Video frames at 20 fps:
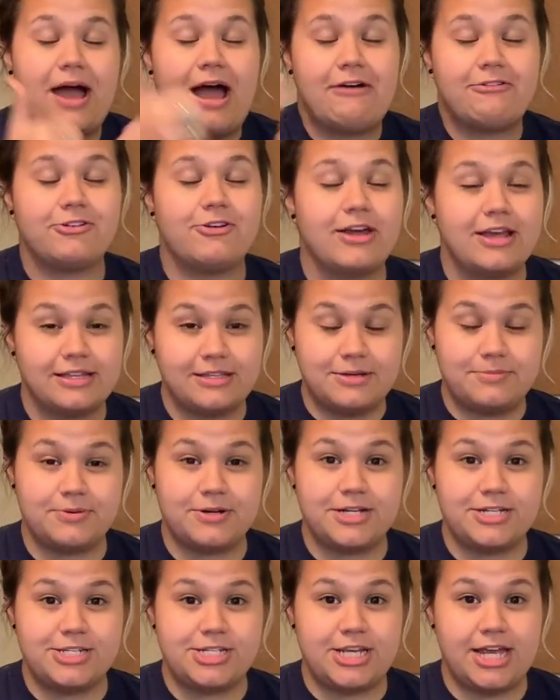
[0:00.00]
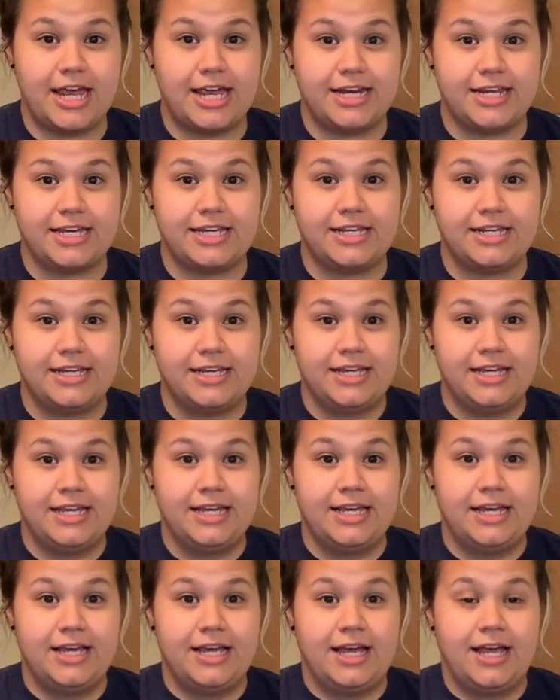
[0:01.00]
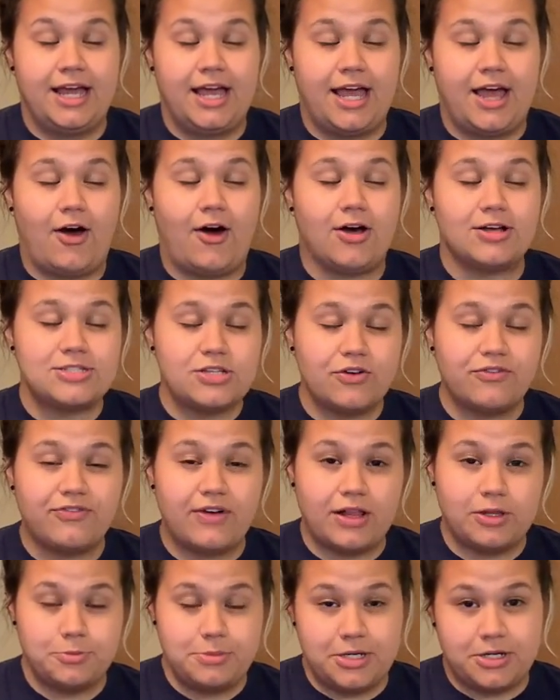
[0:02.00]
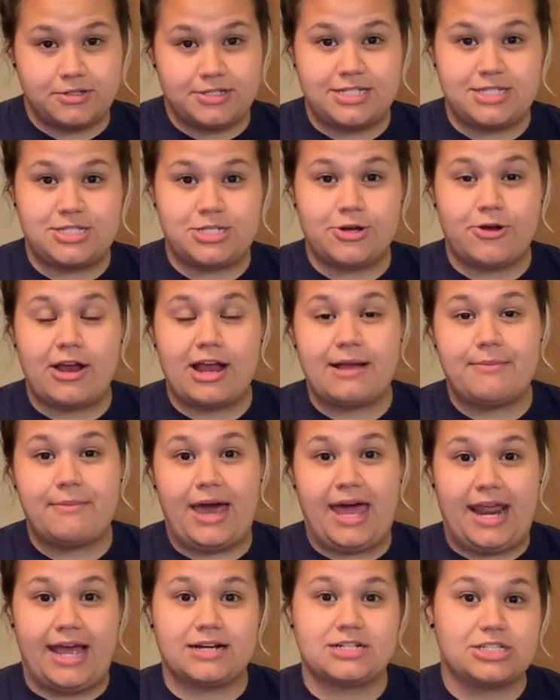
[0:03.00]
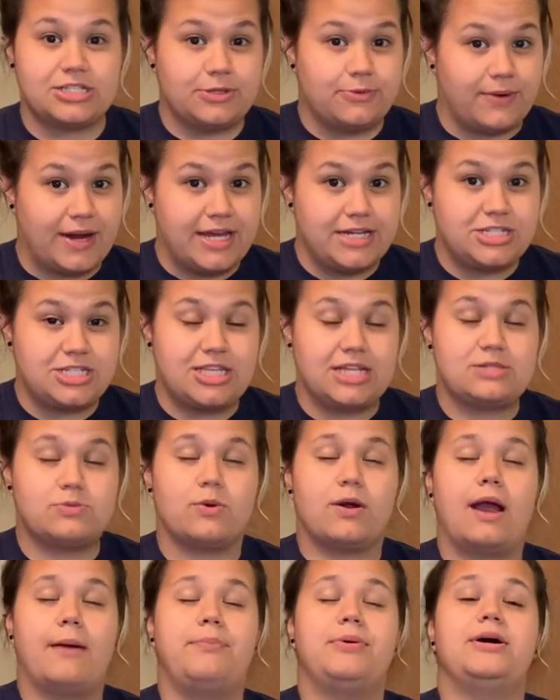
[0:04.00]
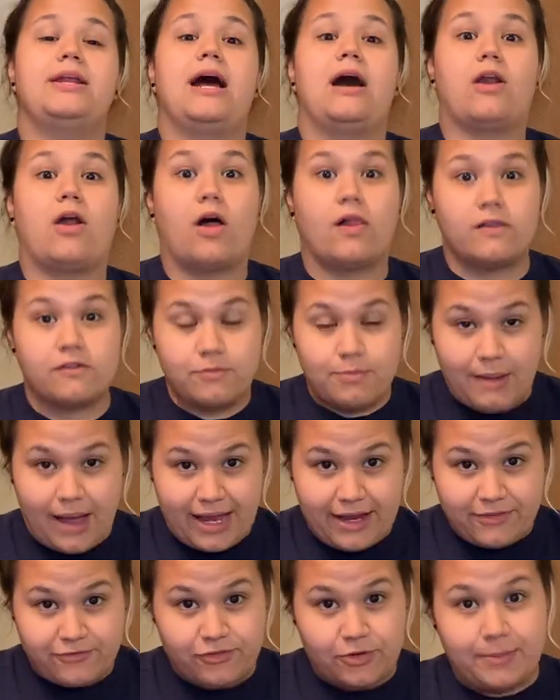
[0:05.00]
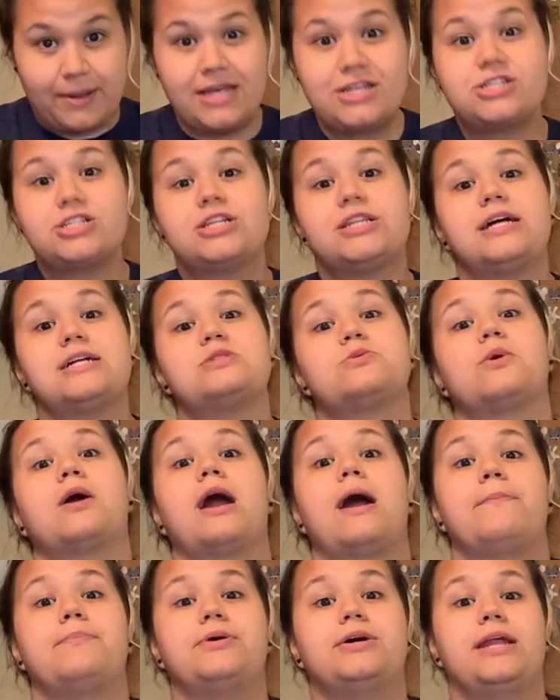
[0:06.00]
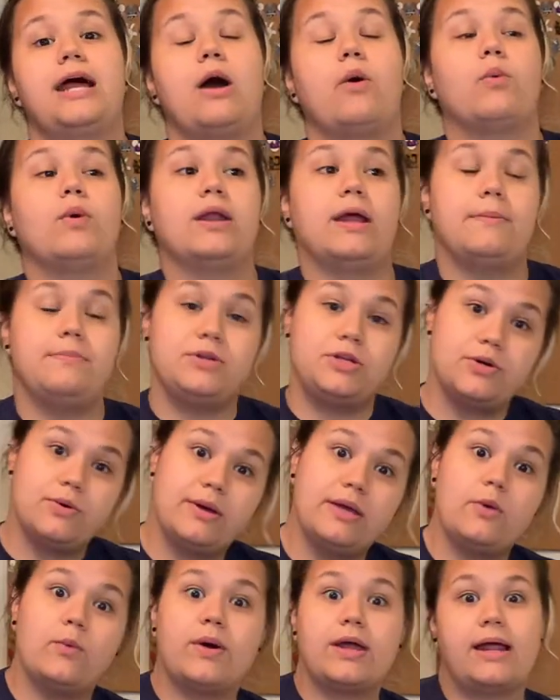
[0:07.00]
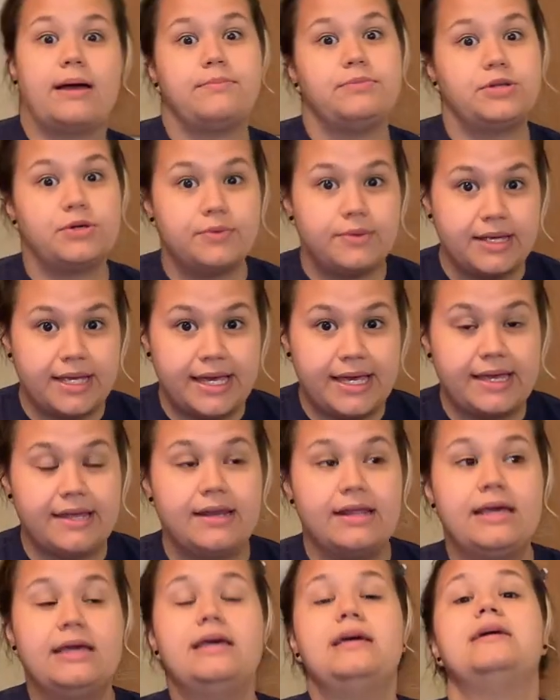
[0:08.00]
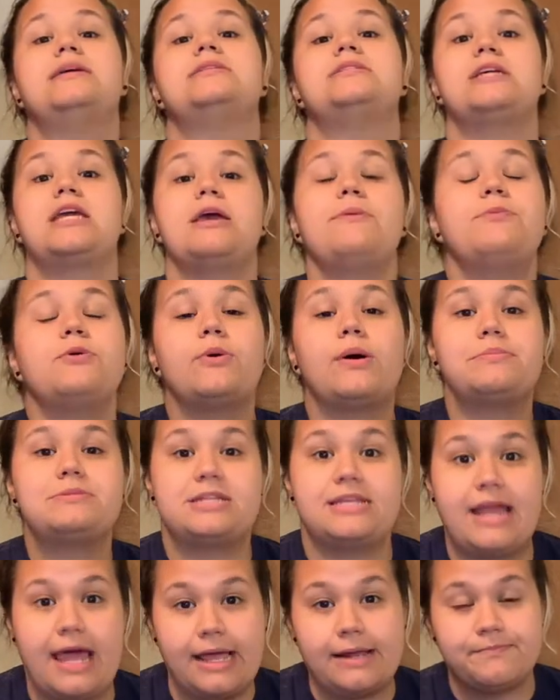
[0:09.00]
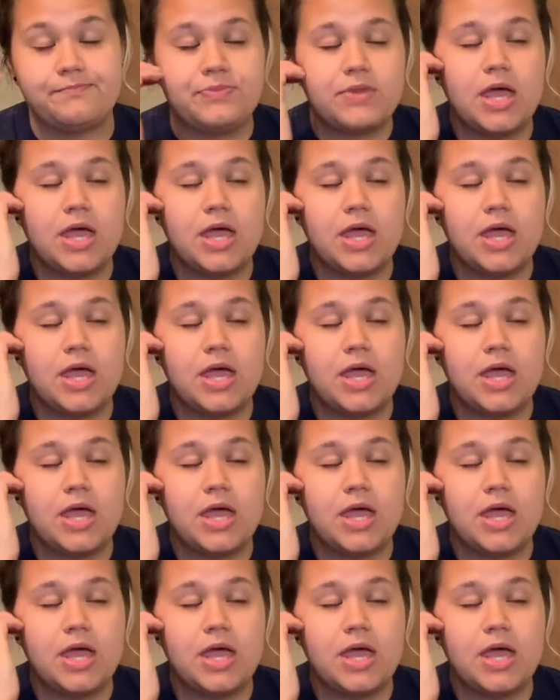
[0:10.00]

I would greatly appreciate it. Also follow me on Instagram at @ActuallyRach. That's where I put out all of my information. That's where I put out what I'm doing, when I'm doing it, to keep you up to date.